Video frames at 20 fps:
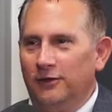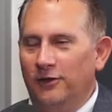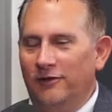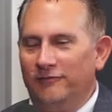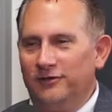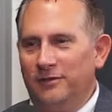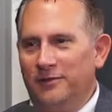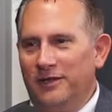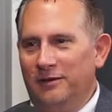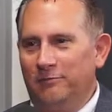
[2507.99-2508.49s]

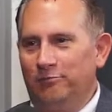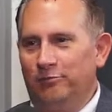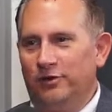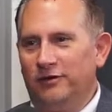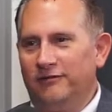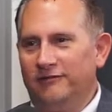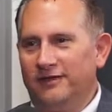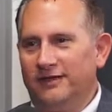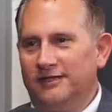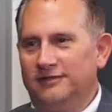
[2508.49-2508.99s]
you have to be
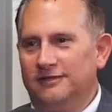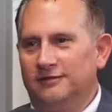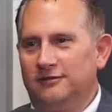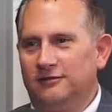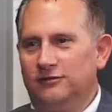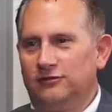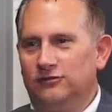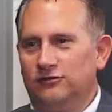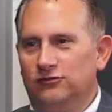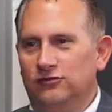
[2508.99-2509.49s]

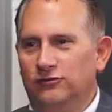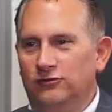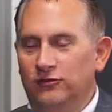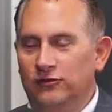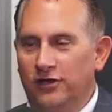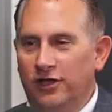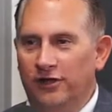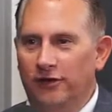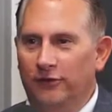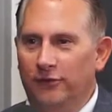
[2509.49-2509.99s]
impervious
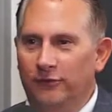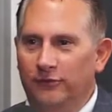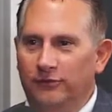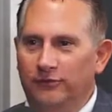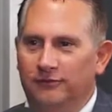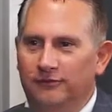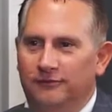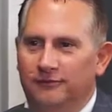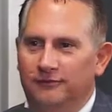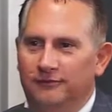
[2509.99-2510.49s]
to know